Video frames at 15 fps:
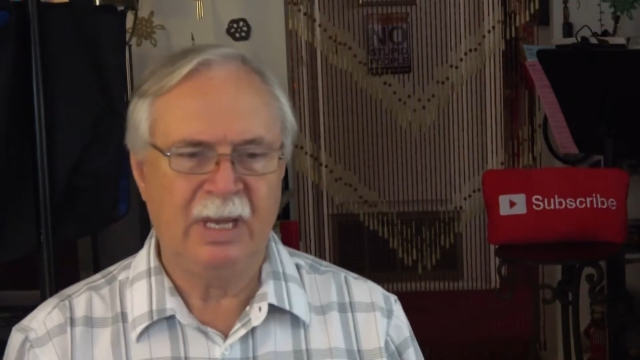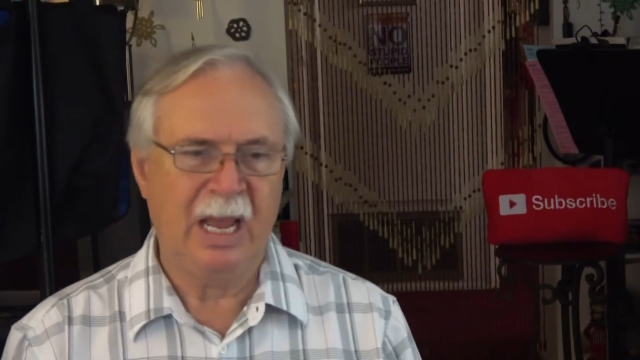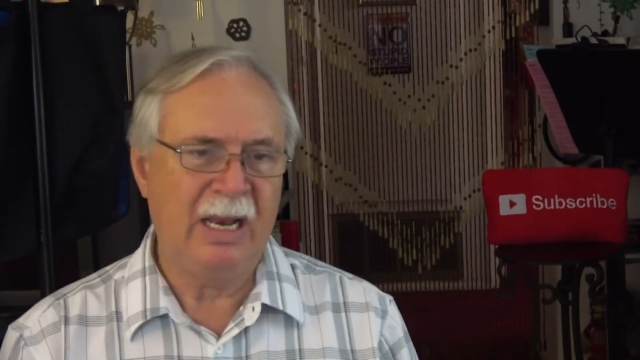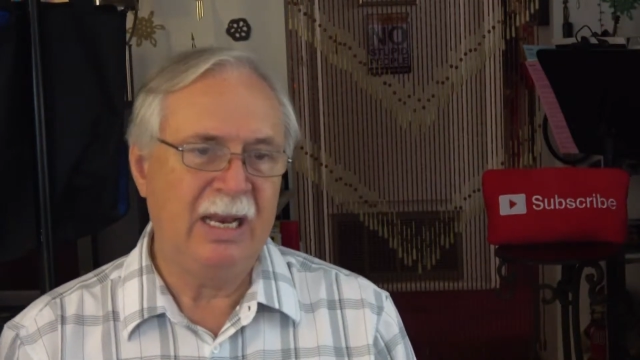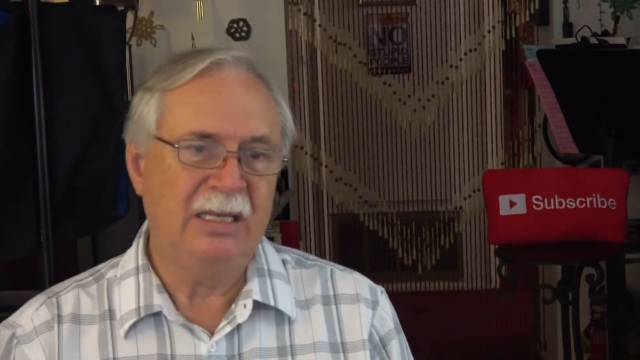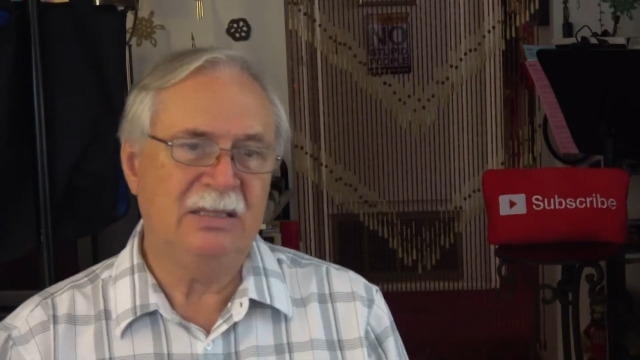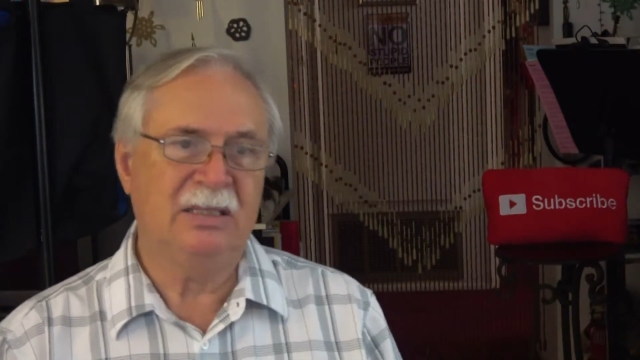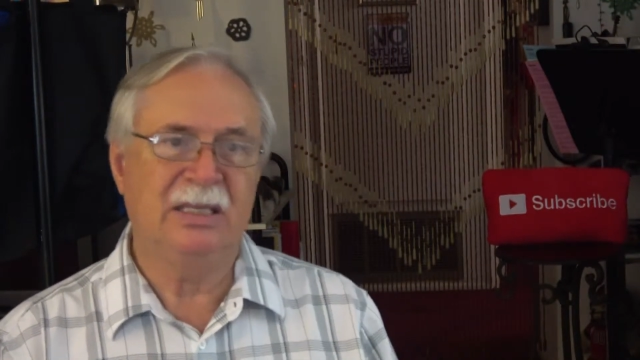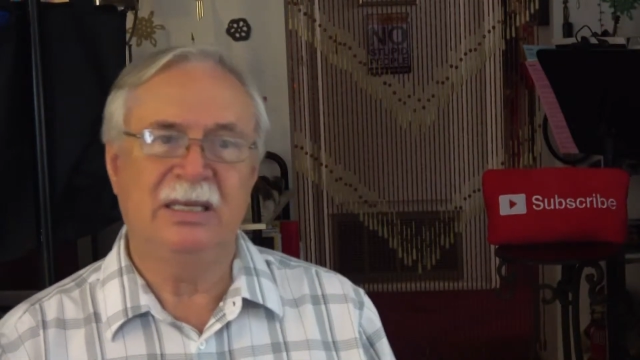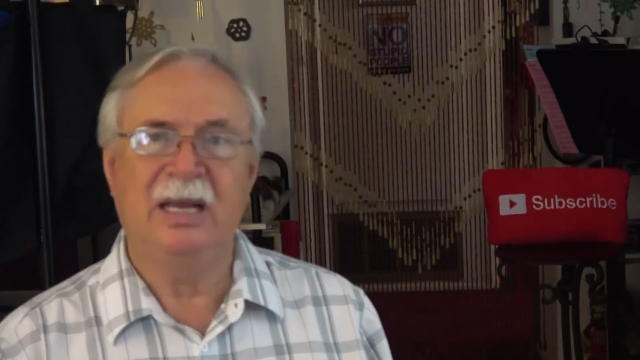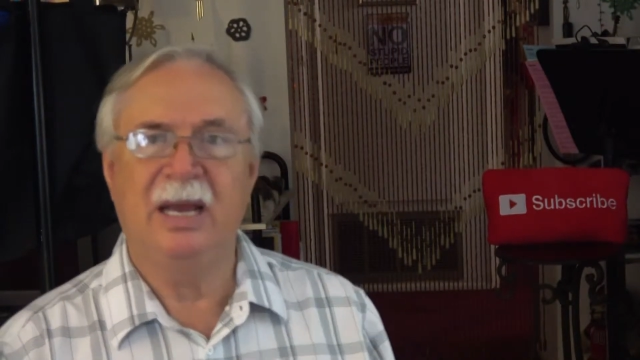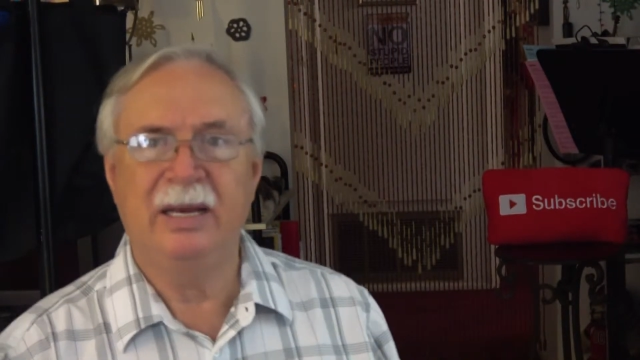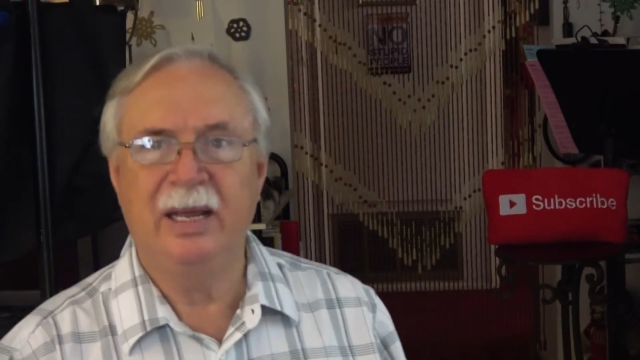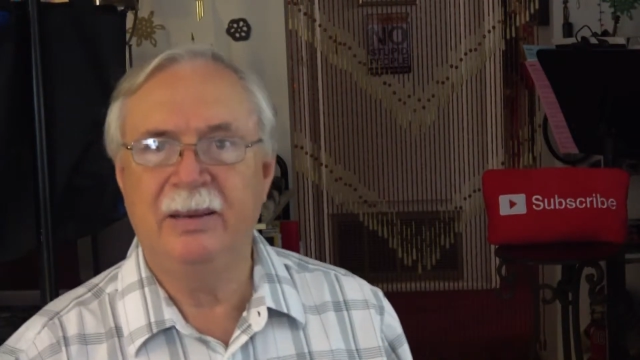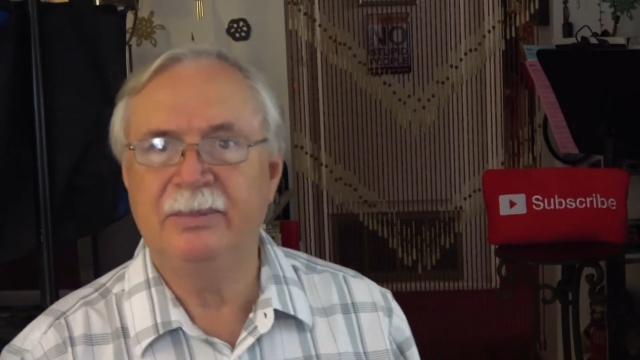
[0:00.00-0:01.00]
And that's the
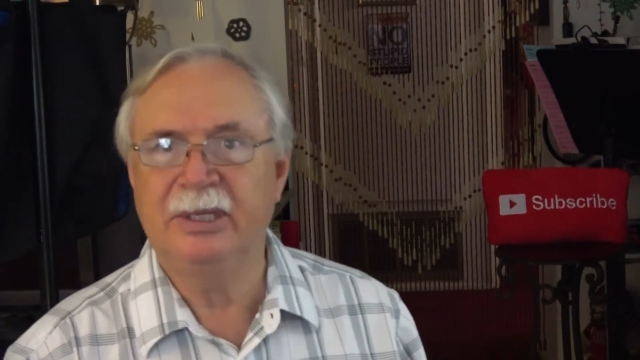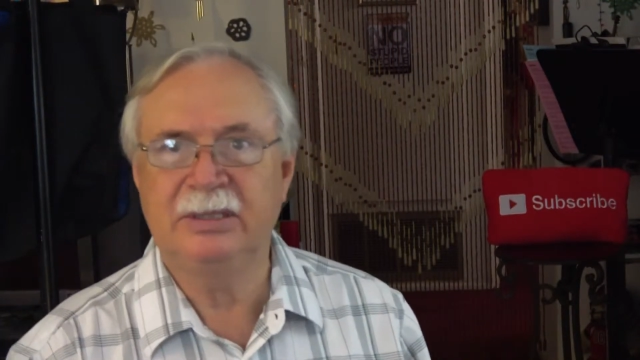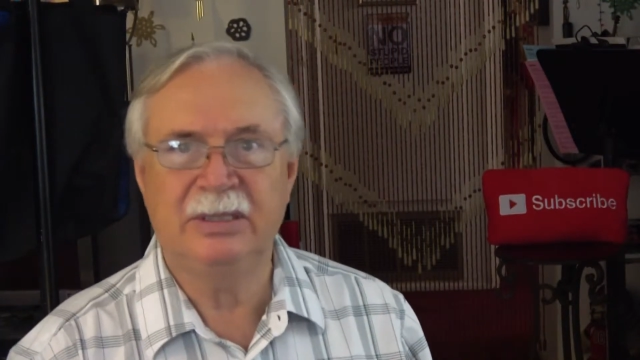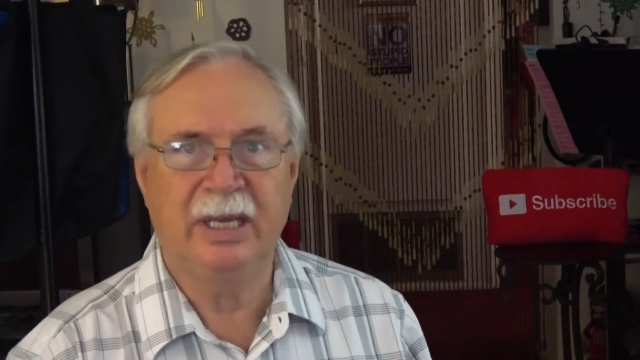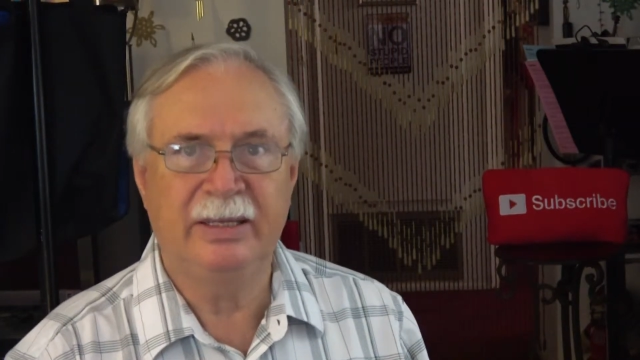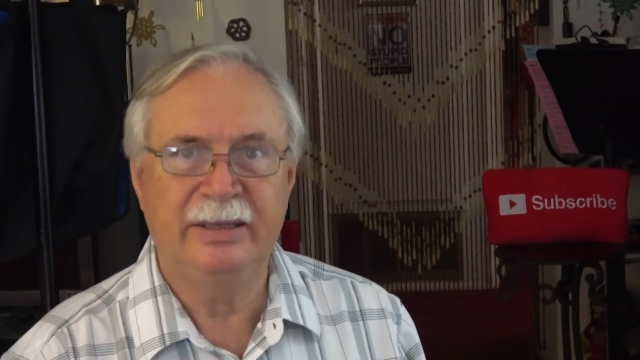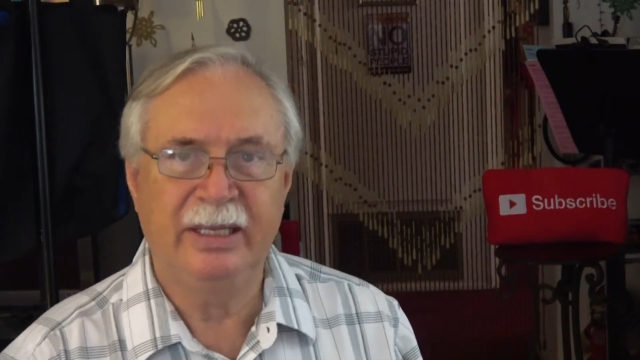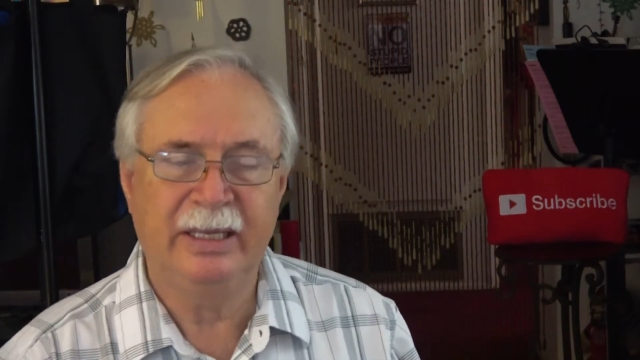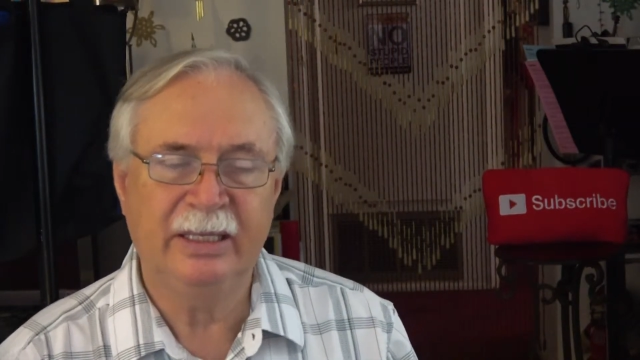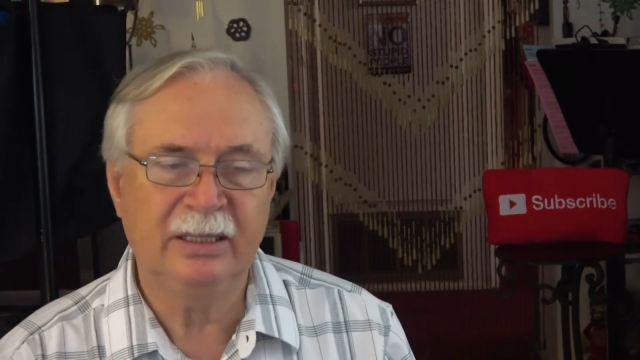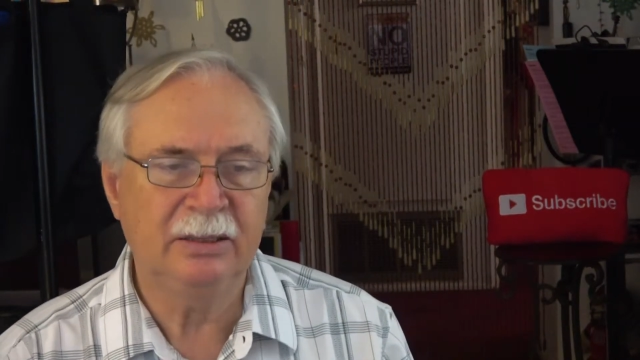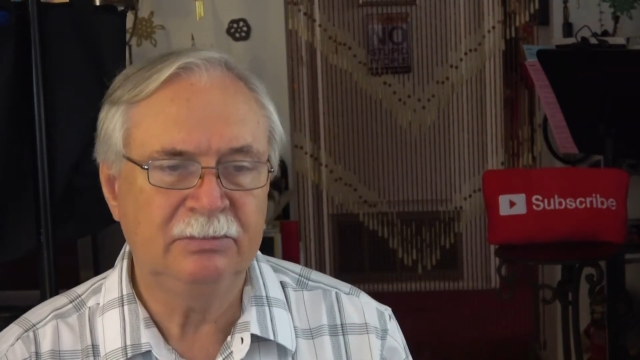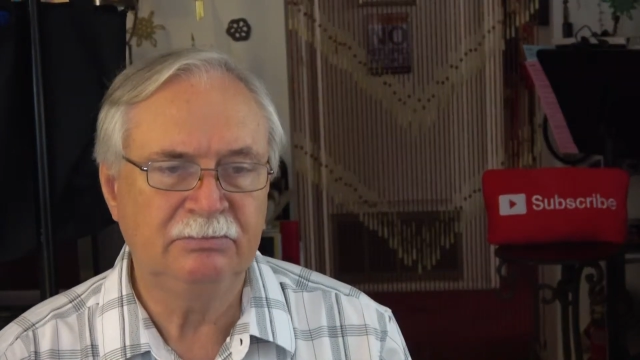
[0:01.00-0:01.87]
dynamics, I think.